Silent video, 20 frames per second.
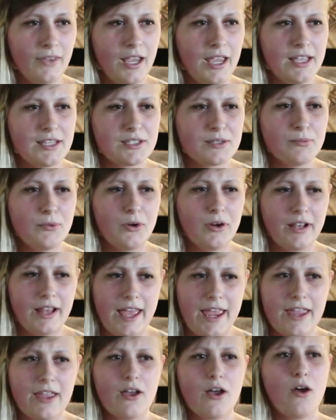it's more
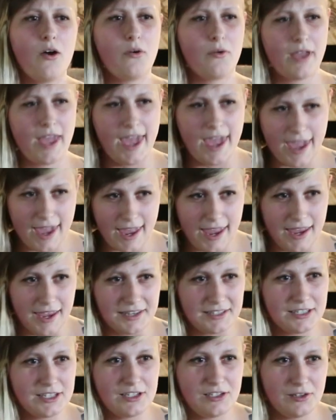like
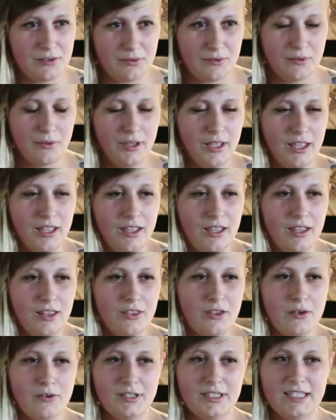okay to do
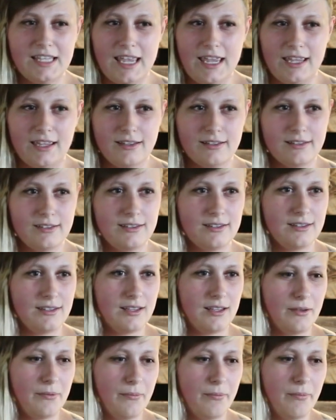those things.
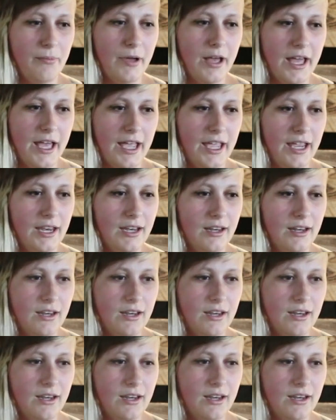But